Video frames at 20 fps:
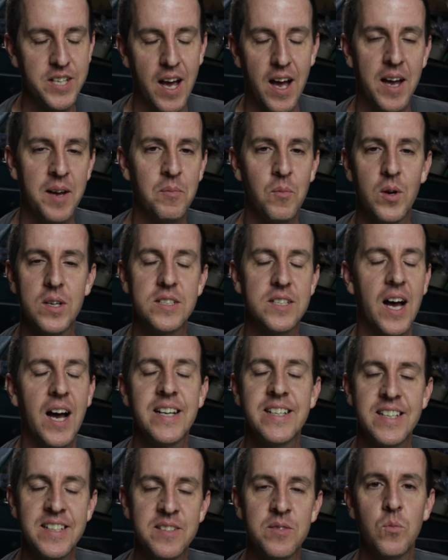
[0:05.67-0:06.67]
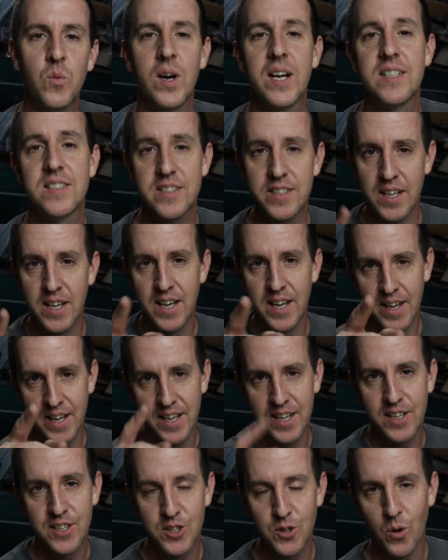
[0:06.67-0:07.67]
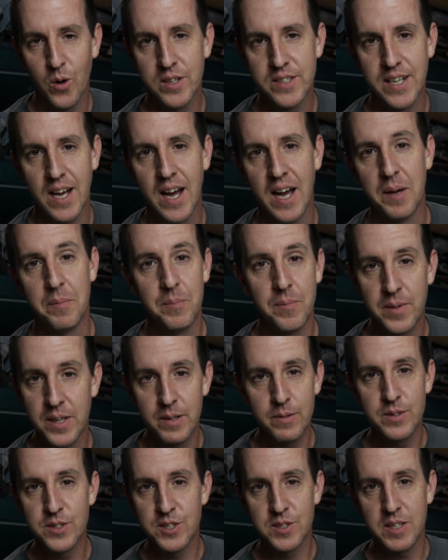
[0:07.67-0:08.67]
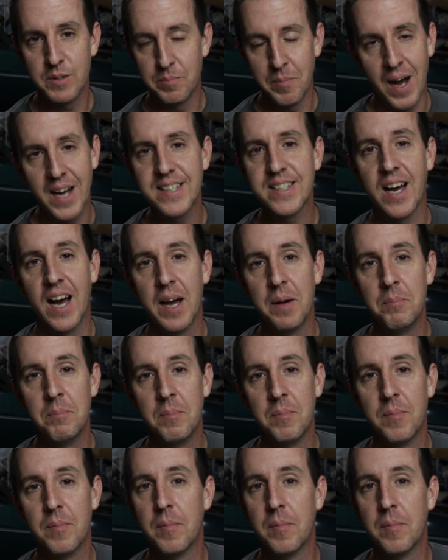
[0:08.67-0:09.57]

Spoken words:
time wasted. I didn't waste your time. It was my time,